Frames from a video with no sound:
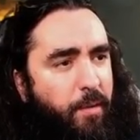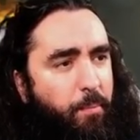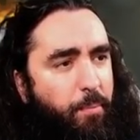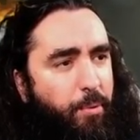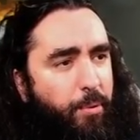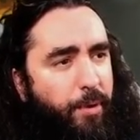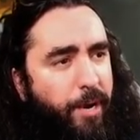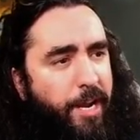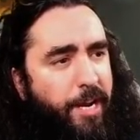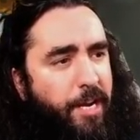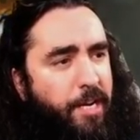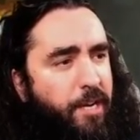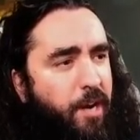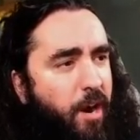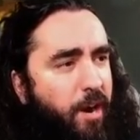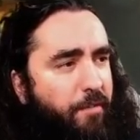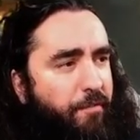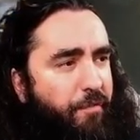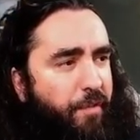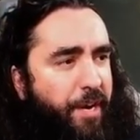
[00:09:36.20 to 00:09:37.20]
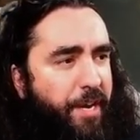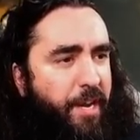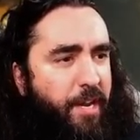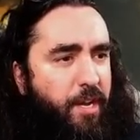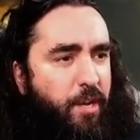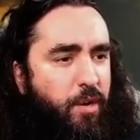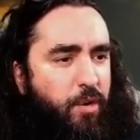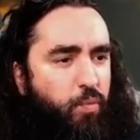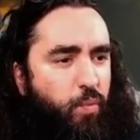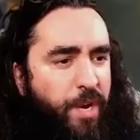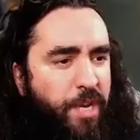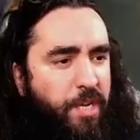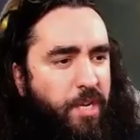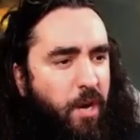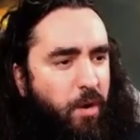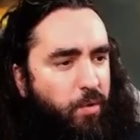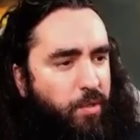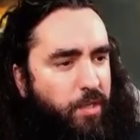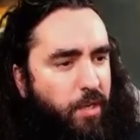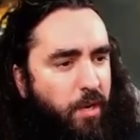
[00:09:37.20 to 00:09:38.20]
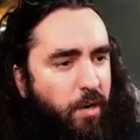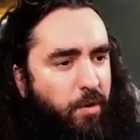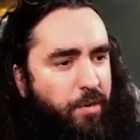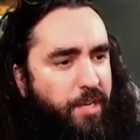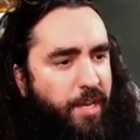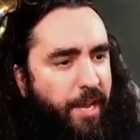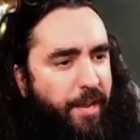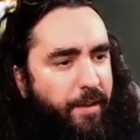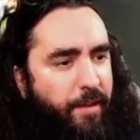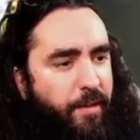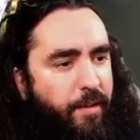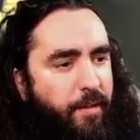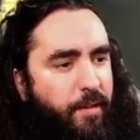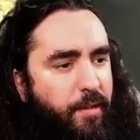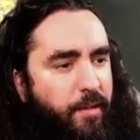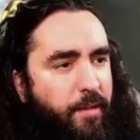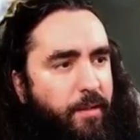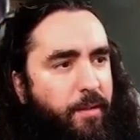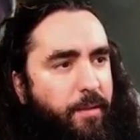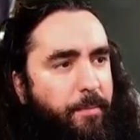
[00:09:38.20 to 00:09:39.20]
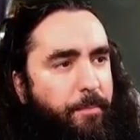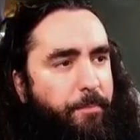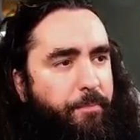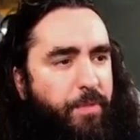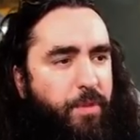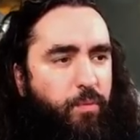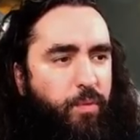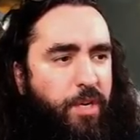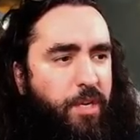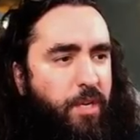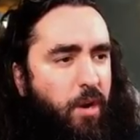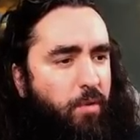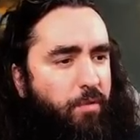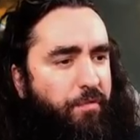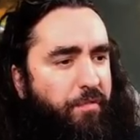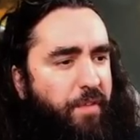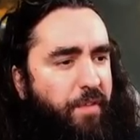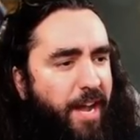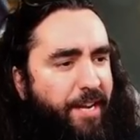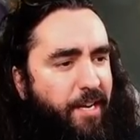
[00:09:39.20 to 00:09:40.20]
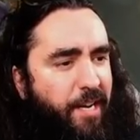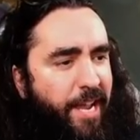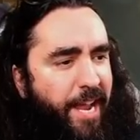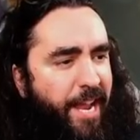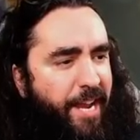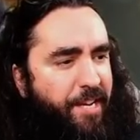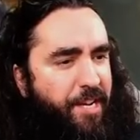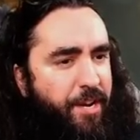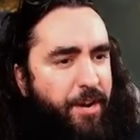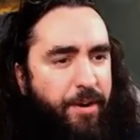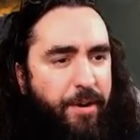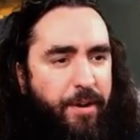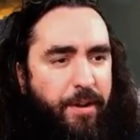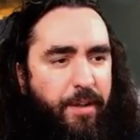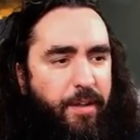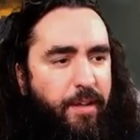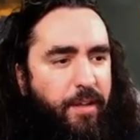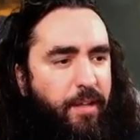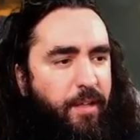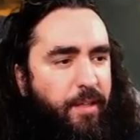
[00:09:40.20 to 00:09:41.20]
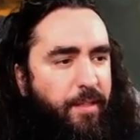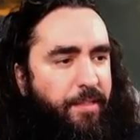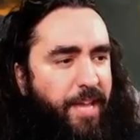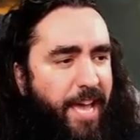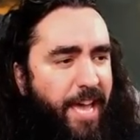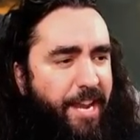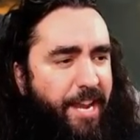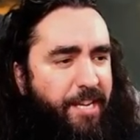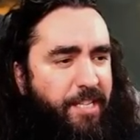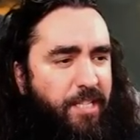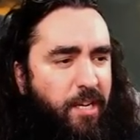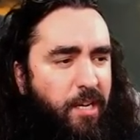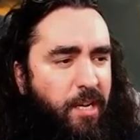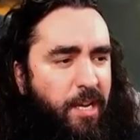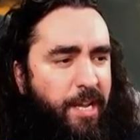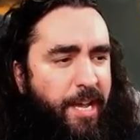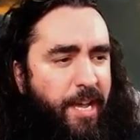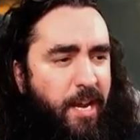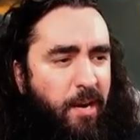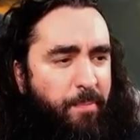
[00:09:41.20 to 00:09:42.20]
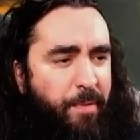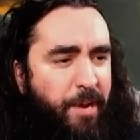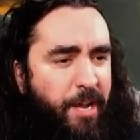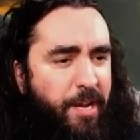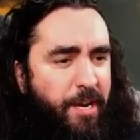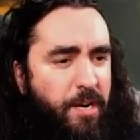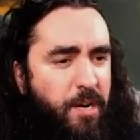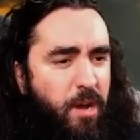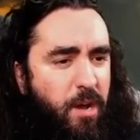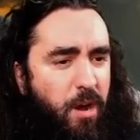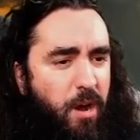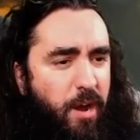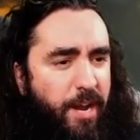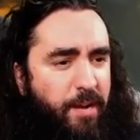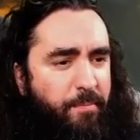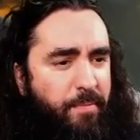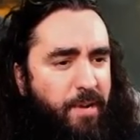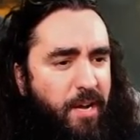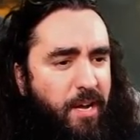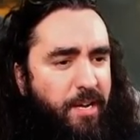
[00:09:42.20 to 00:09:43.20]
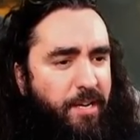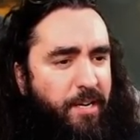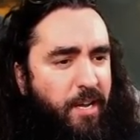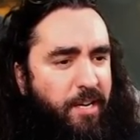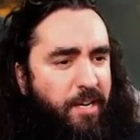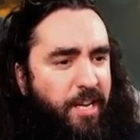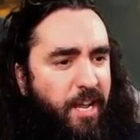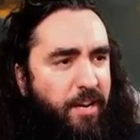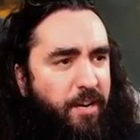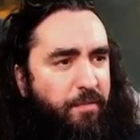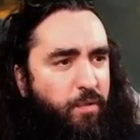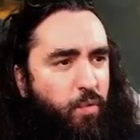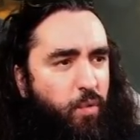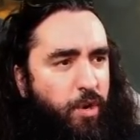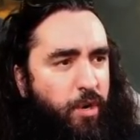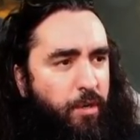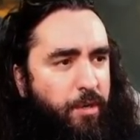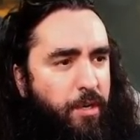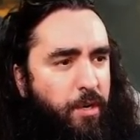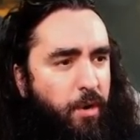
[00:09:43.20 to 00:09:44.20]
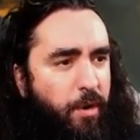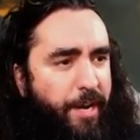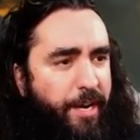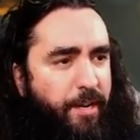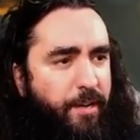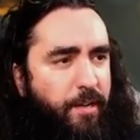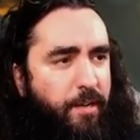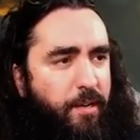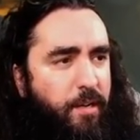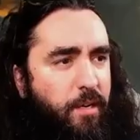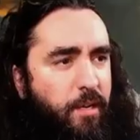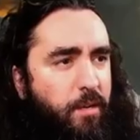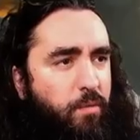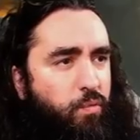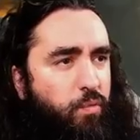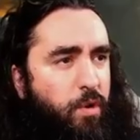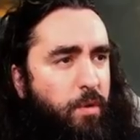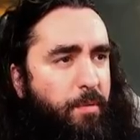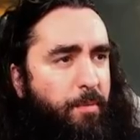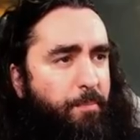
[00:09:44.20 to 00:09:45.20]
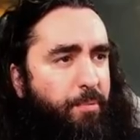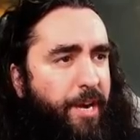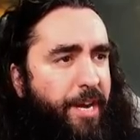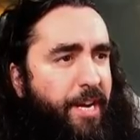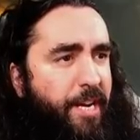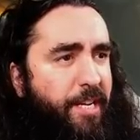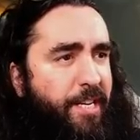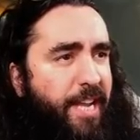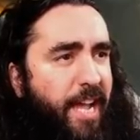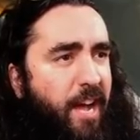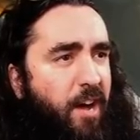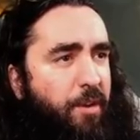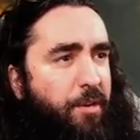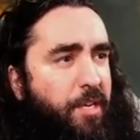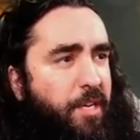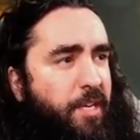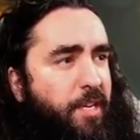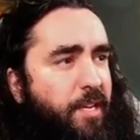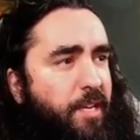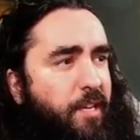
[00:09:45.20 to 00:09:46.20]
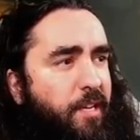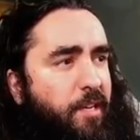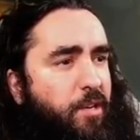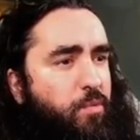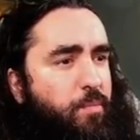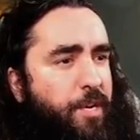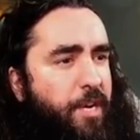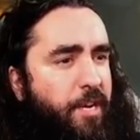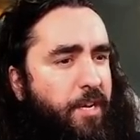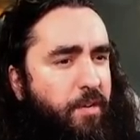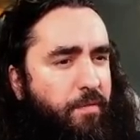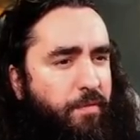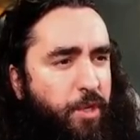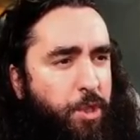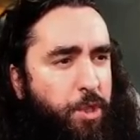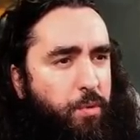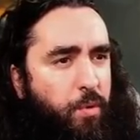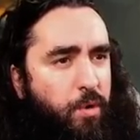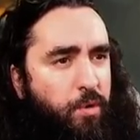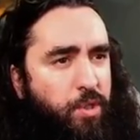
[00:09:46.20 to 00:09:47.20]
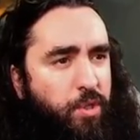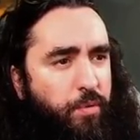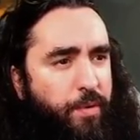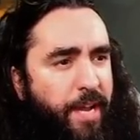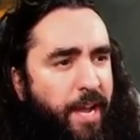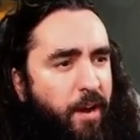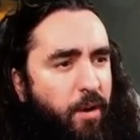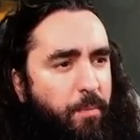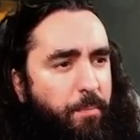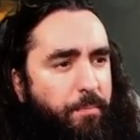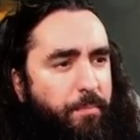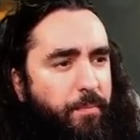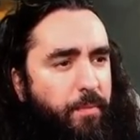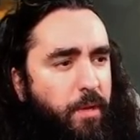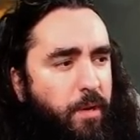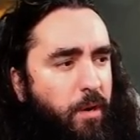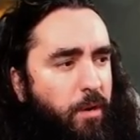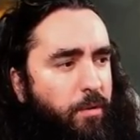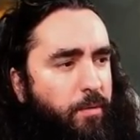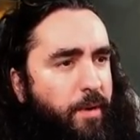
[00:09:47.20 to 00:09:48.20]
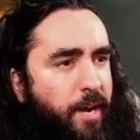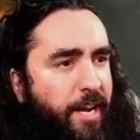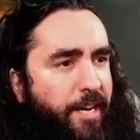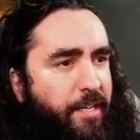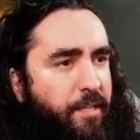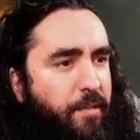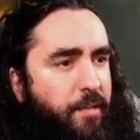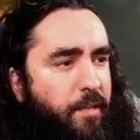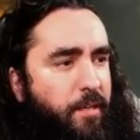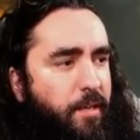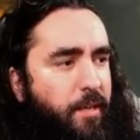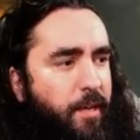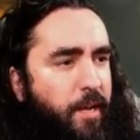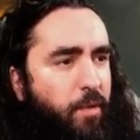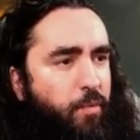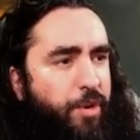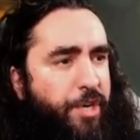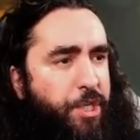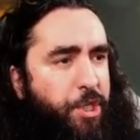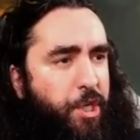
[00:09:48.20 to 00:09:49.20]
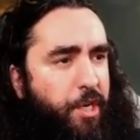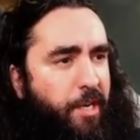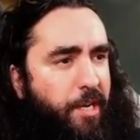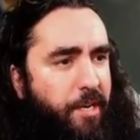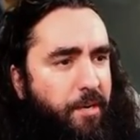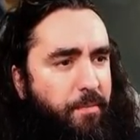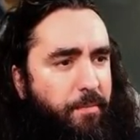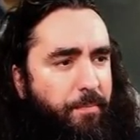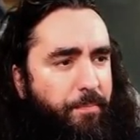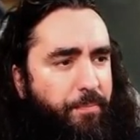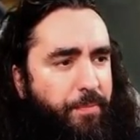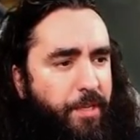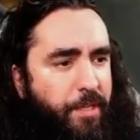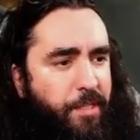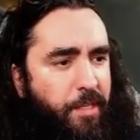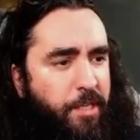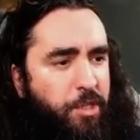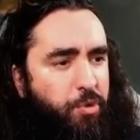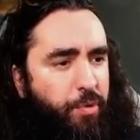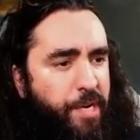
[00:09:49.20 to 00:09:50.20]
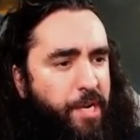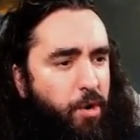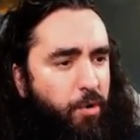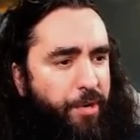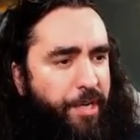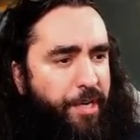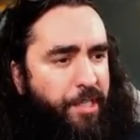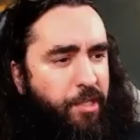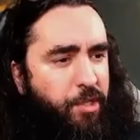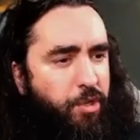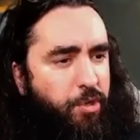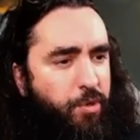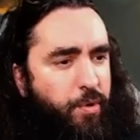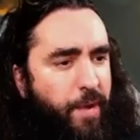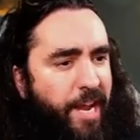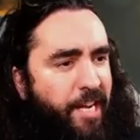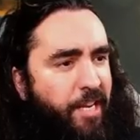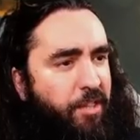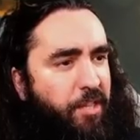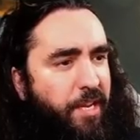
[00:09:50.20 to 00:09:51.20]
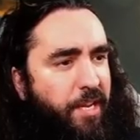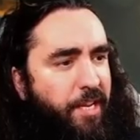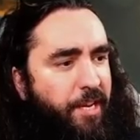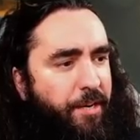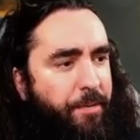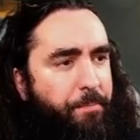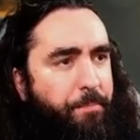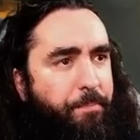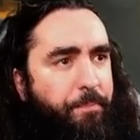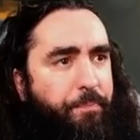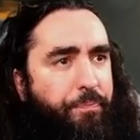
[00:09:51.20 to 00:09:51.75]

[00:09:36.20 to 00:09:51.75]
Pretty darn freaking good. We don't. Okay. We don't find a land here. That is a little bit annoying, but not the end of the world annoying. We'll be bringing down the uh, Illuminator Virtuoso now. Alright. And we're chilling. There's literally no reason to do anything here.